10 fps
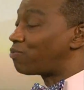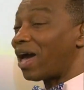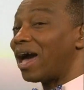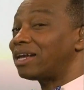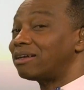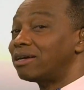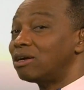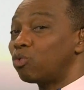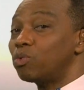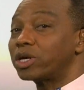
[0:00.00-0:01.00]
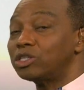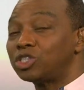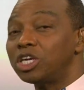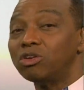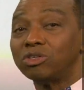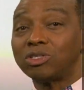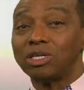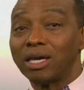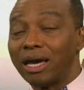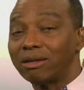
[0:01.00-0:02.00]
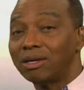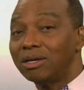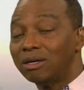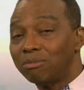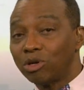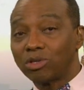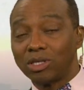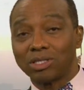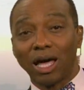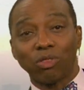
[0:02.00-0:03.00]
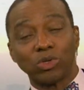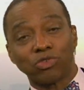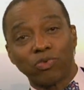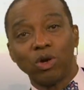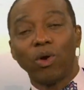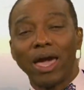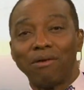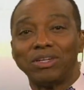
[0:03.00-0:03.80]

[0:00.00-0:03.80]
had, and we will continue to see that both in the Southwest Freeway. I have